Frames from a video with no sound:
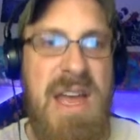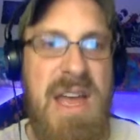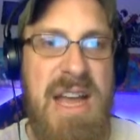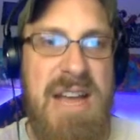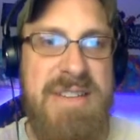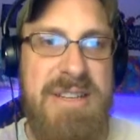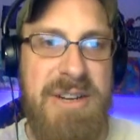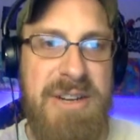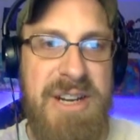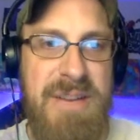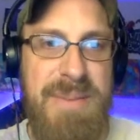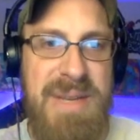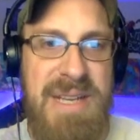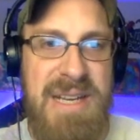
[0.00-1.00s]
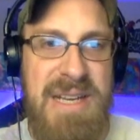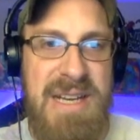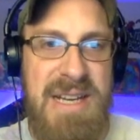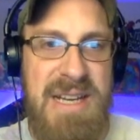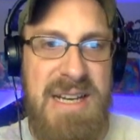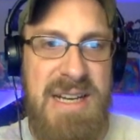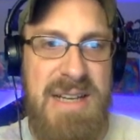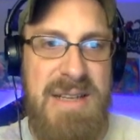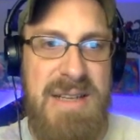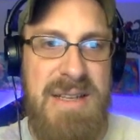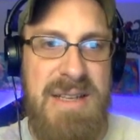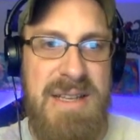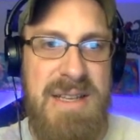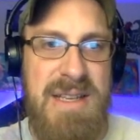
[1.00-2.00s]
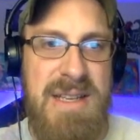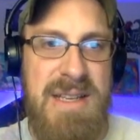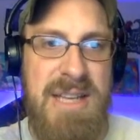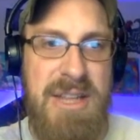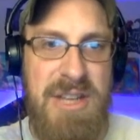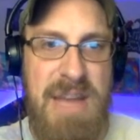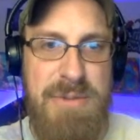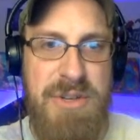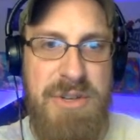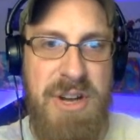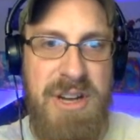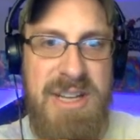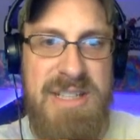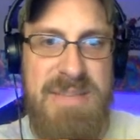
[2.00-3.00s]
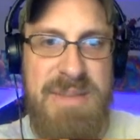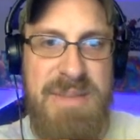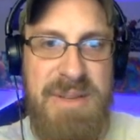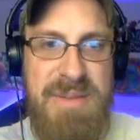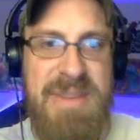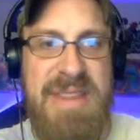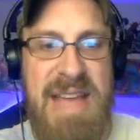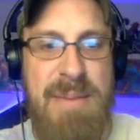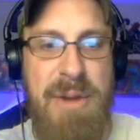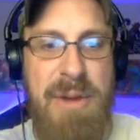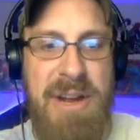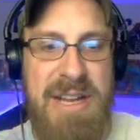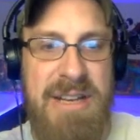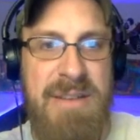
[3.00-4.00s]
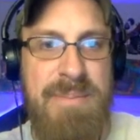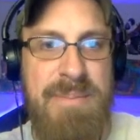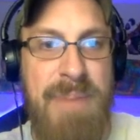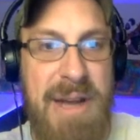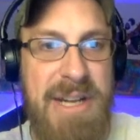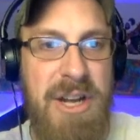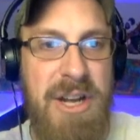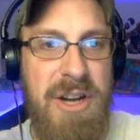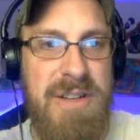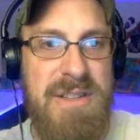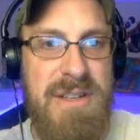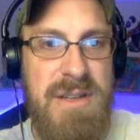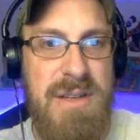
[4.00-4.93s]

Because they're going to be killer capture targets, but they have bodyguards.